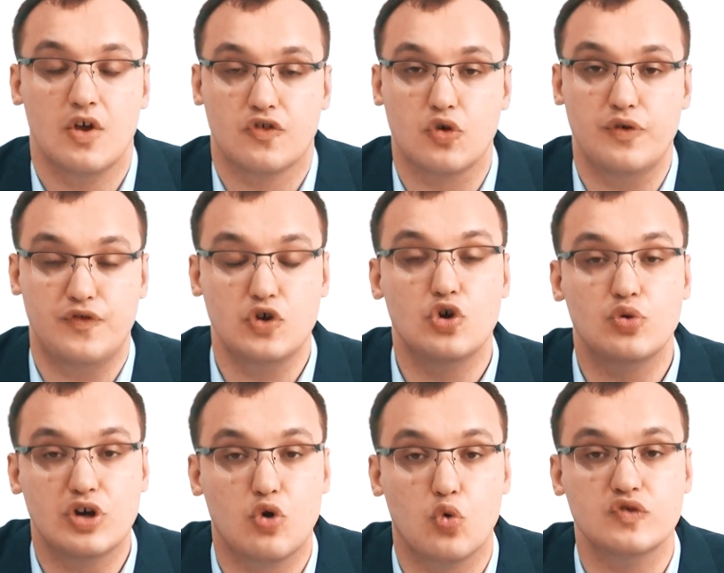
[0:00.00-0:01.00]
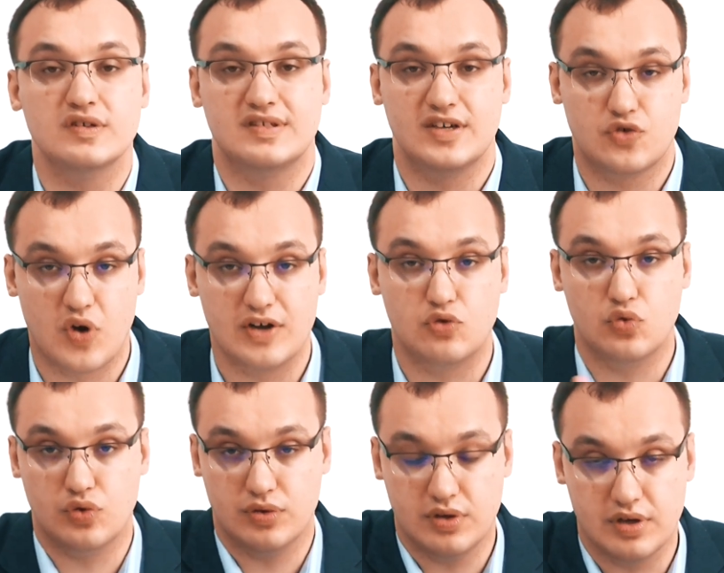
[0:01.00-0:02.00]
So if you know the causes, then try
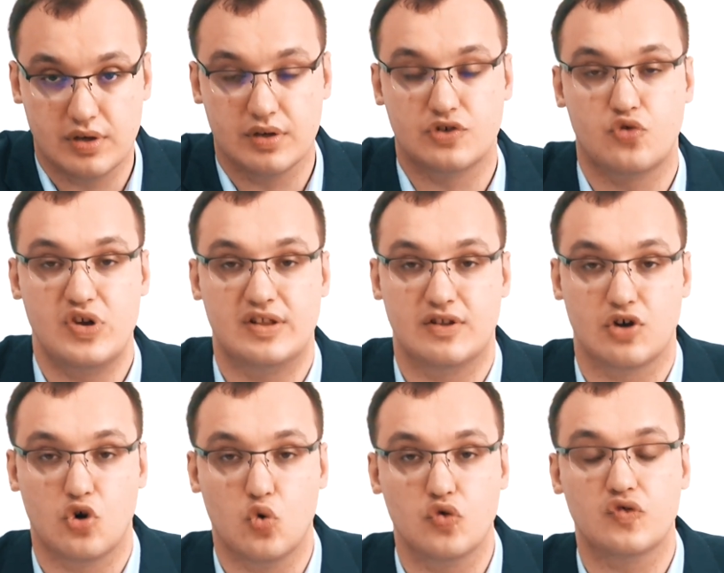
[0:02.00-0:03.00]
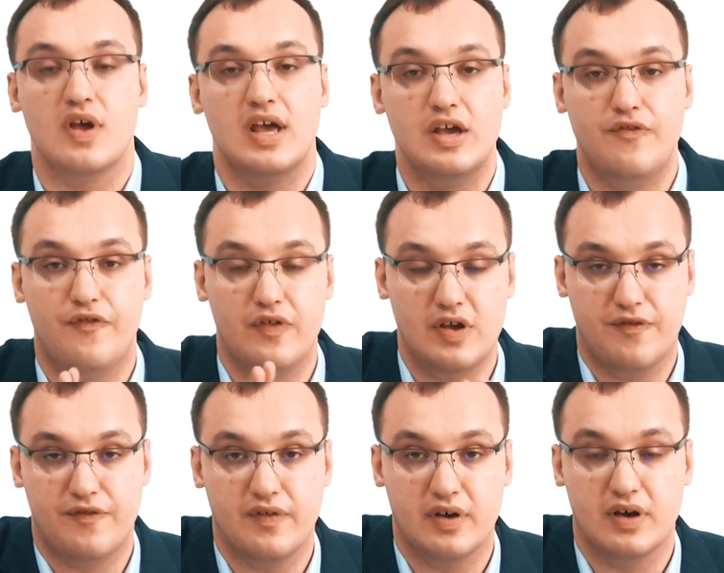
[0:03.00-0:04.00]
to uh, treat the cause. If,
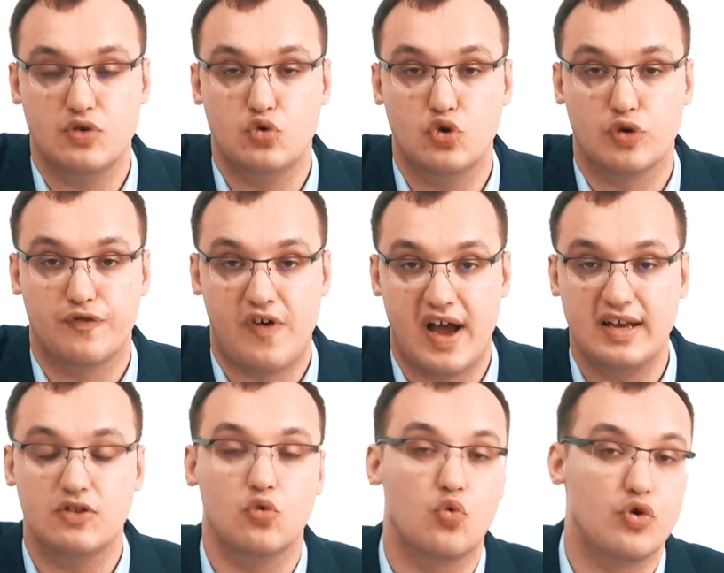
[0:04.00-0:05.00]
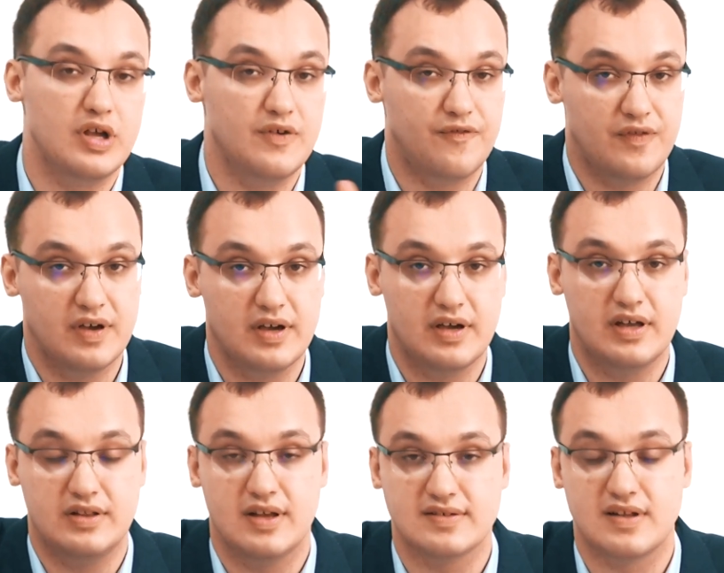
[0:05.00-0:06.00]
if uh, you don't find it or if uh,
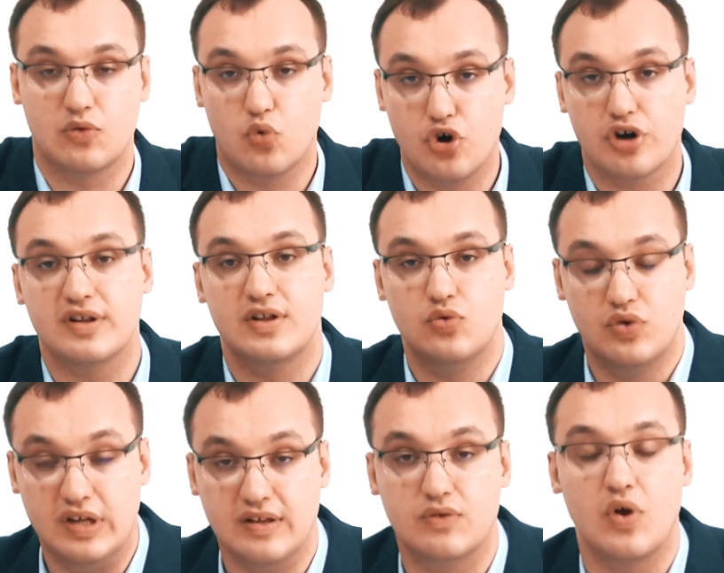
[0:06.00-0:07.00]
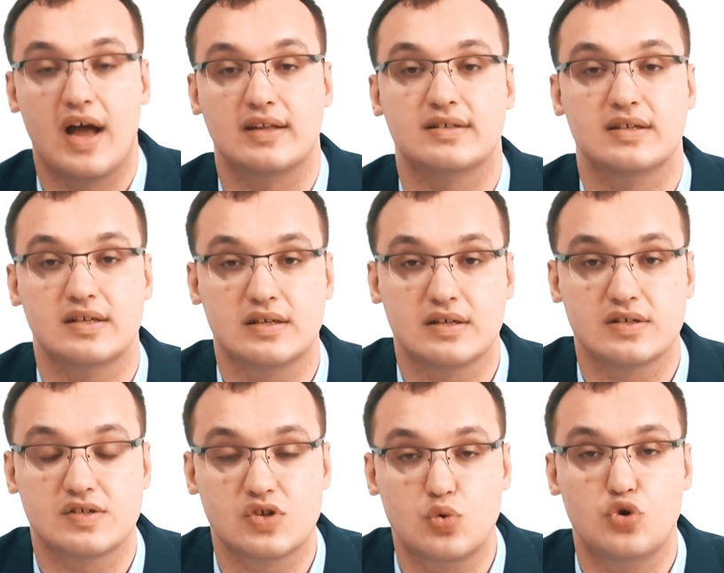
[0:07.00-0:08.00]
it does not work, then you need to add uh,
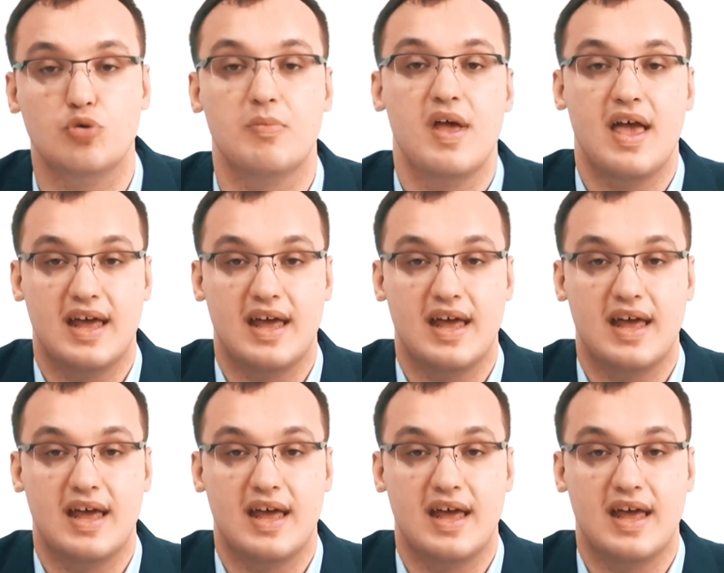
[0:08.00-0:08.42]
sodium.